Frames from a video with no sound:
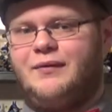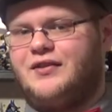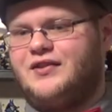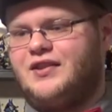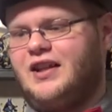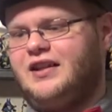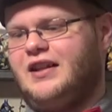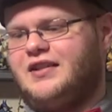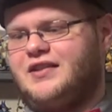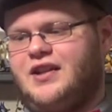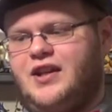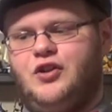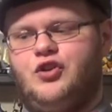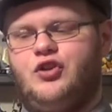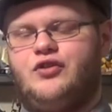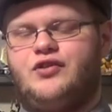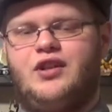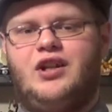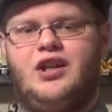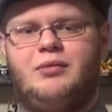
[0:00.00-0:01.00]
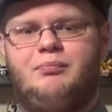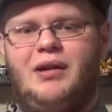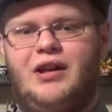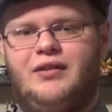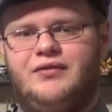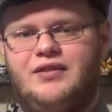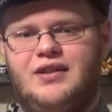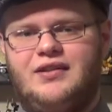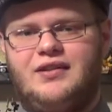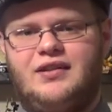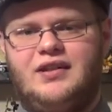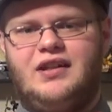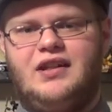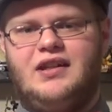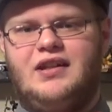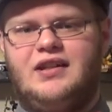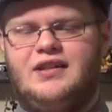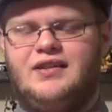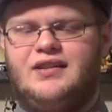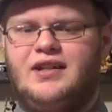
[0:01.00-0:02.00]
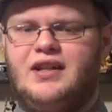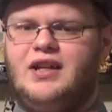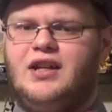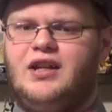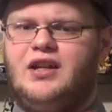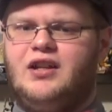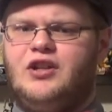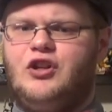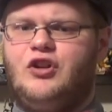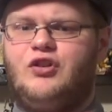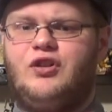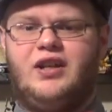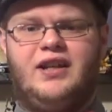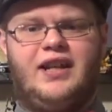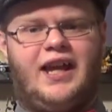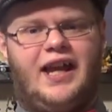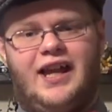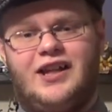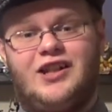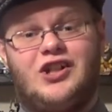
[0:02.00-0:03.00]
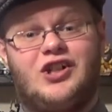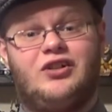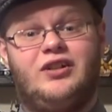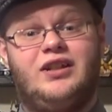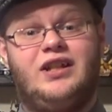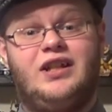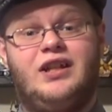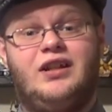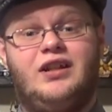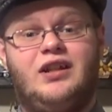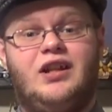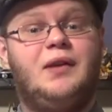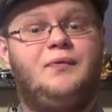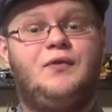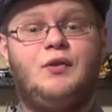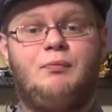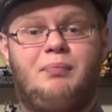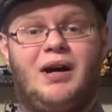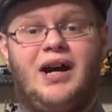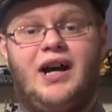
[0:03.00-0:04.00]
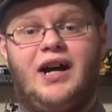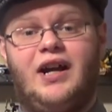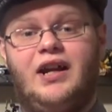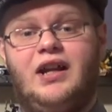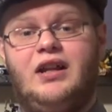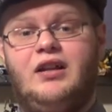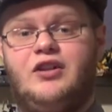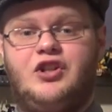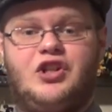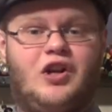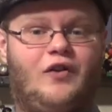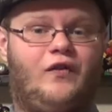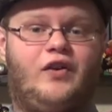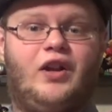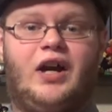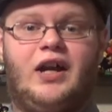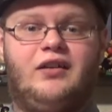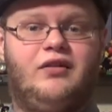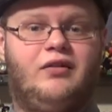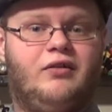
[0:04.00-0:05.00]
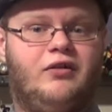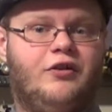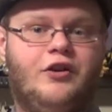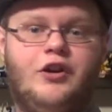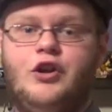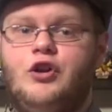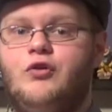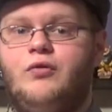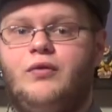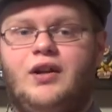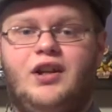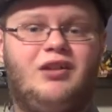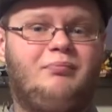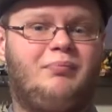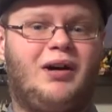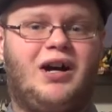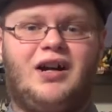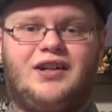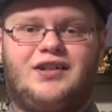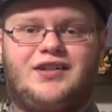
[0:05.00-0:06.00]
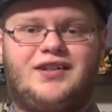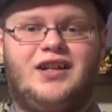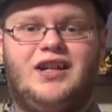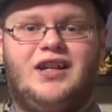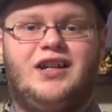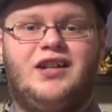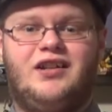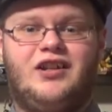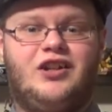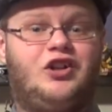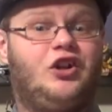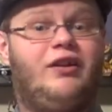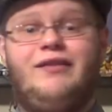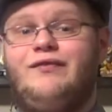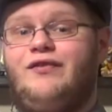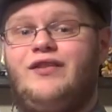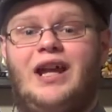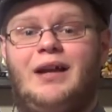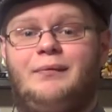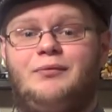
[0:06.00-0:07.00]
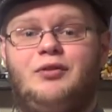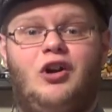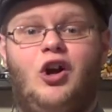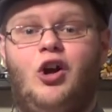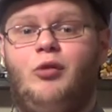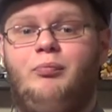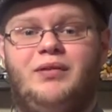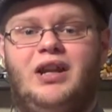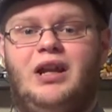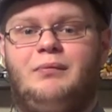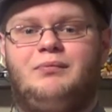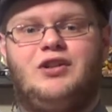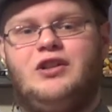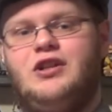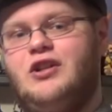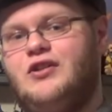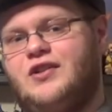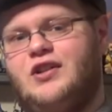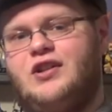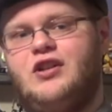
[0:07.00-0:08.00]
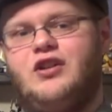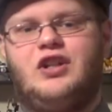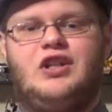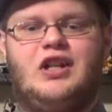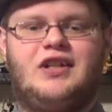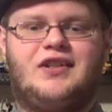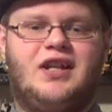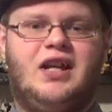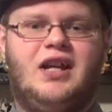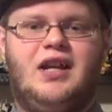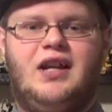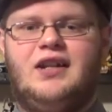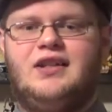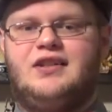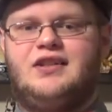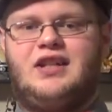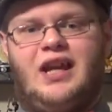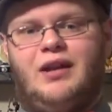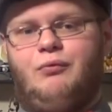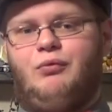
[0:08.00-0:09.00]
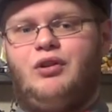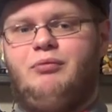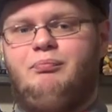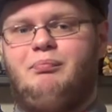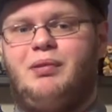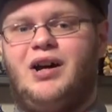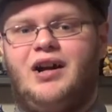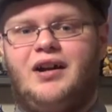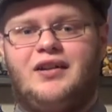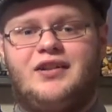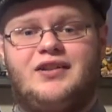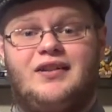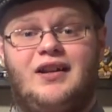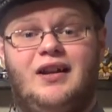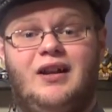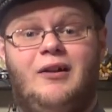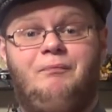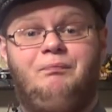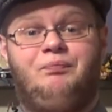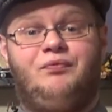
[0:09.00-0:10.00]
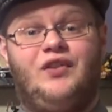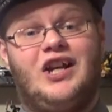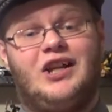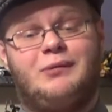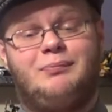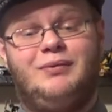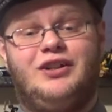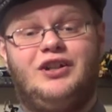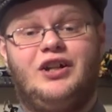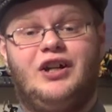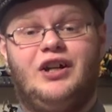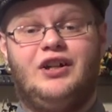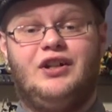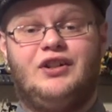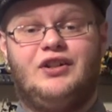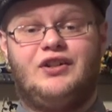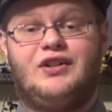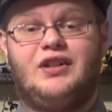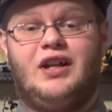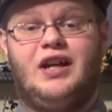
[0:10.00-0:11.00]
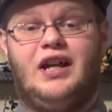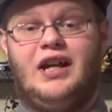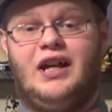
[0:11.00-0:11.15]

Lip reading: to say that's interesting about this is you can actually, if you buy Shovel Knight new in the box, you don't even have to open him to use it. You can just scan with the box. That's because